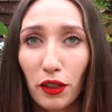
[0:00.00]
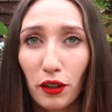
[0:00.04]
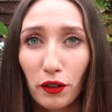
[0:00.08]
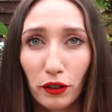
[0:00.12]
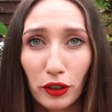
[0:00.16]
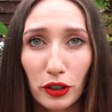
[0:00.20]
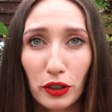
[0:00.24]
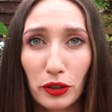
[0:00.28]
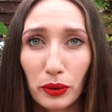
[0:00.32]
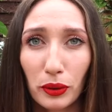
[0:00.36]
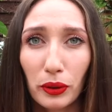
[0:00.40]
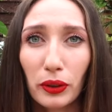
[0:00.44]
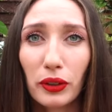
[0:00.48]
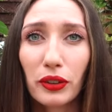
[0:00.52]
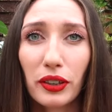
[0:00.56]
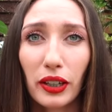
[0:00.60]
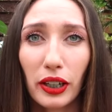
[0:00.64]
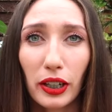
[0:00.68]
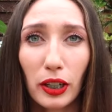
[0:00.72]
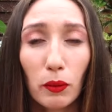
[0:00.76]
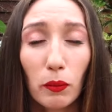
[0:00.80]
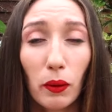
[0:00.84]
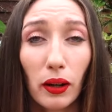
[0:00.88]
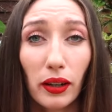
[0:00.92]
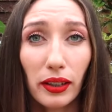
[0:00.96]
the results
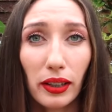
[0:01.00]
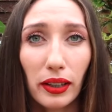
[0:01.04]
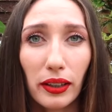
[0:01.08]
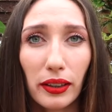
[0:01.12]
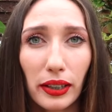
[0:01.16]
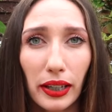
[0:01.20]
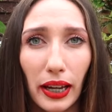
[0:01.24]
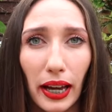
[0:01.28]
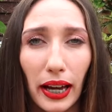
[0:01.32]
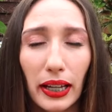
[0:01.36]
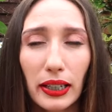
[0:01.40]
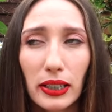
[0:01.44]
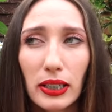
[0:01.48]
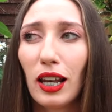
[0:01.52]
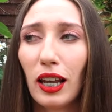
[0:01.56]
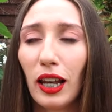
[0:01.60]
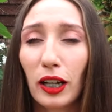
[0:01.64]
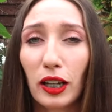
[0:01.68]
that you want in the end.